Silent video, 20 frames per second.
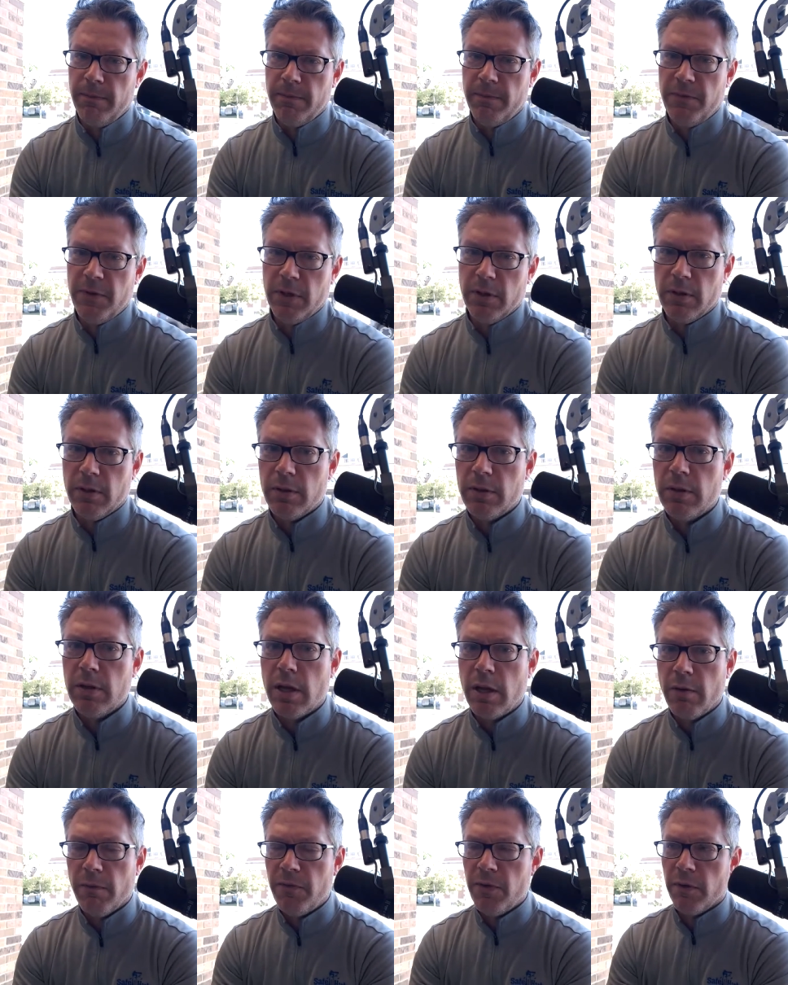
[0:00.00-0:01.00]

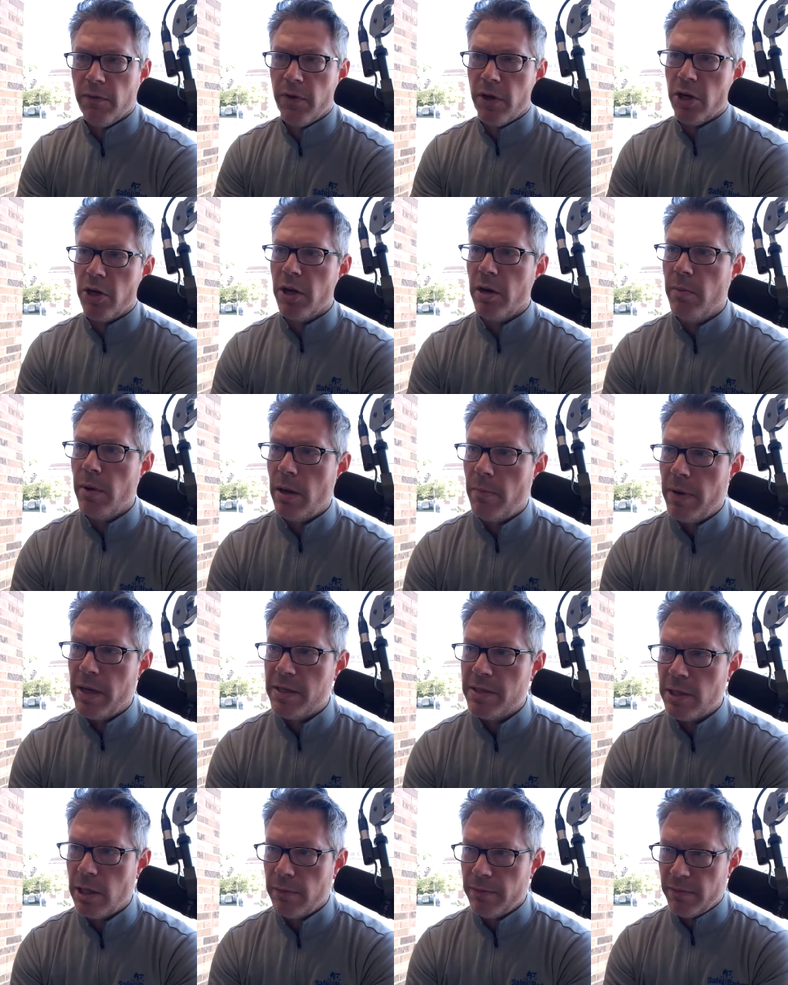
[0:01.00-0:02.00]
I don't feel very good about
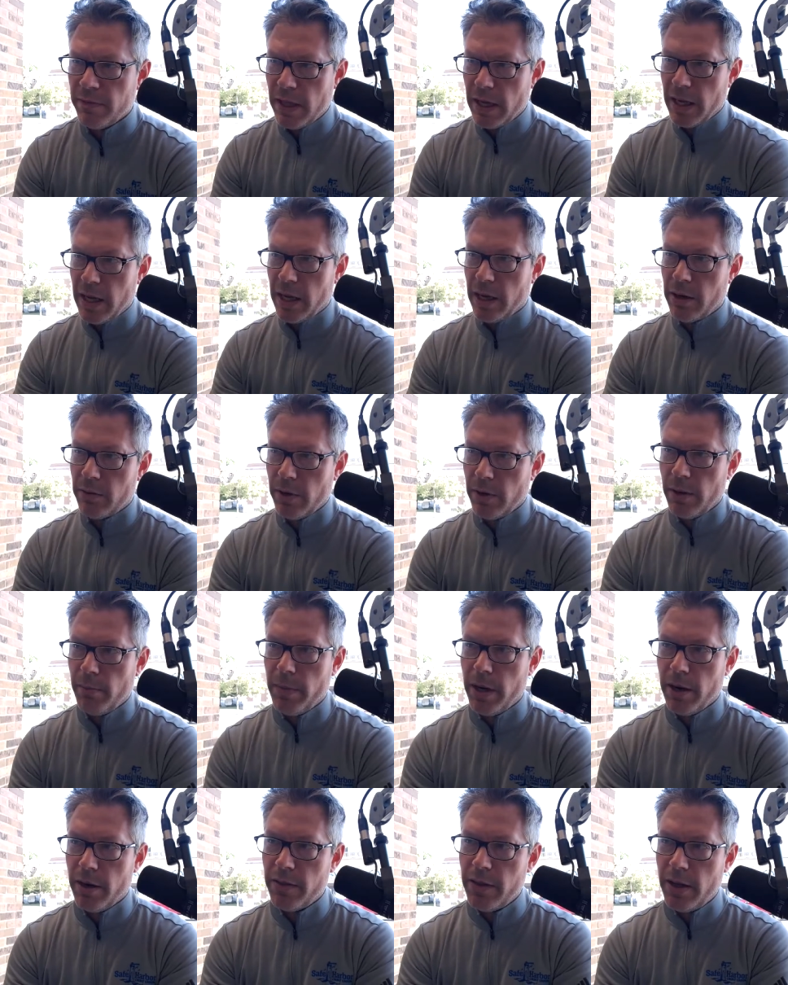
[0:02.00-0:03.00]
myself if that guy can run a
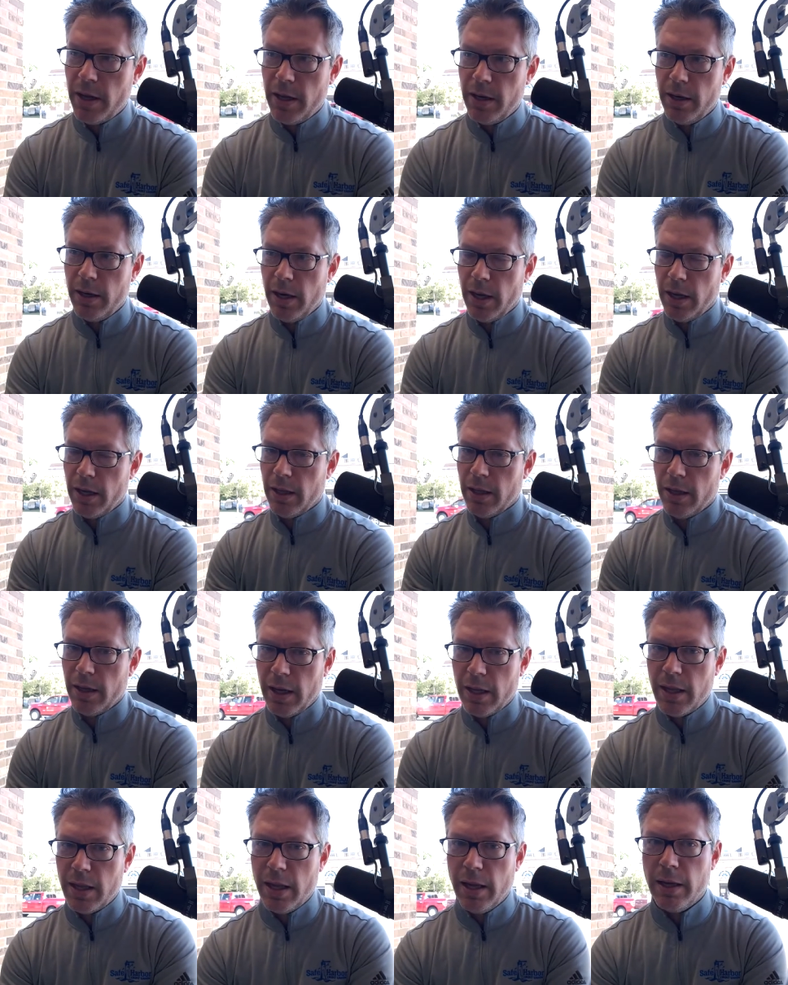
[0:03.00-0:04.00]
marathon and
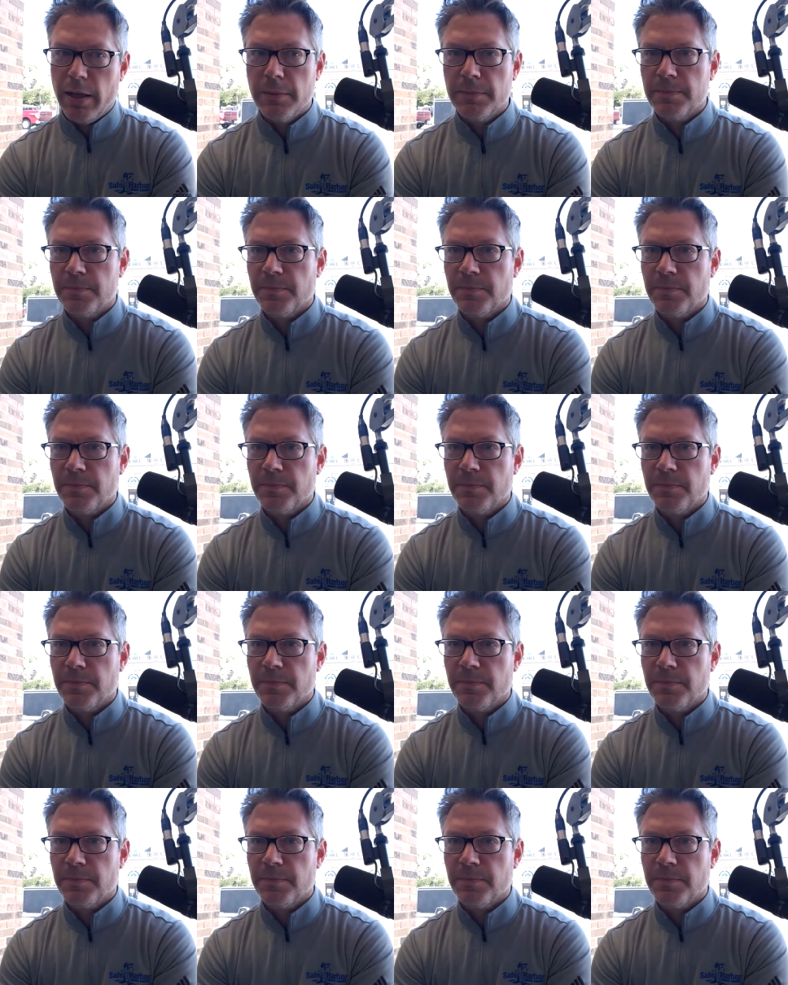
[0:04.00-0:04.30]
I can't.